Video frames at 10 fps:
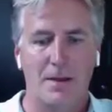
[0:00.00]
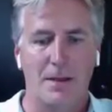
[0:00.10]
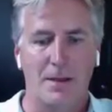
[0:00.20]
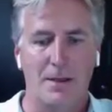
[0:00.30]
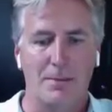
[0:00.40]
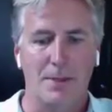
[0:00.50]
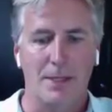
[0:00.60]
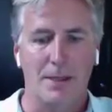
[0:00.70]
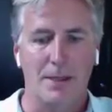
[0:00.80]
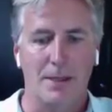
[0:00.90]

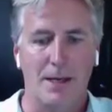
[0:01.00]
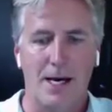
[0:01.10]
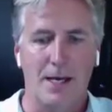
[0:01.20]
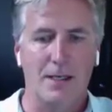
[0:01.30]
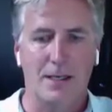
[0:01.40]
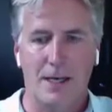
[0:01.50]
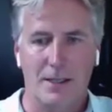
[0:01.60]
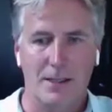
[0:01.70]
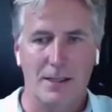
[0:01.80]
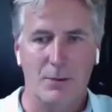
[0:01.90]
But I and a
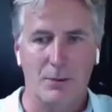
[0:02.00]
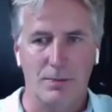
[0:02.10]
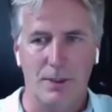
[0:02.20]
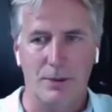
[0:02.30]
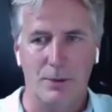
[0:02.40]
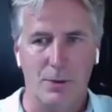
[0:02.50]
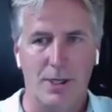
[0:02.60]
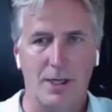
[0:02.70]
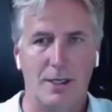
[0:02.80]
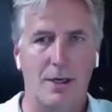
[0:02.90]
colleague, he was
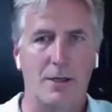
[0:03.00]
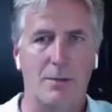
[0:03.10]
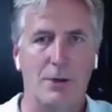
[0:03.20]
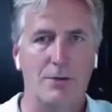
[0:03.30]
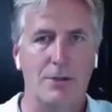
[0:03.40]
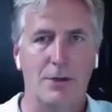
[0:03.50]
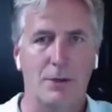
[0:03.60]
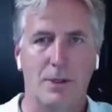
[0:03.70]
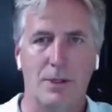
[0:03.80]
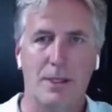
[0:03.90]
working at Automotive Tier
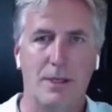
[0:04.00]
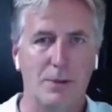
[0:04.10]
1. I was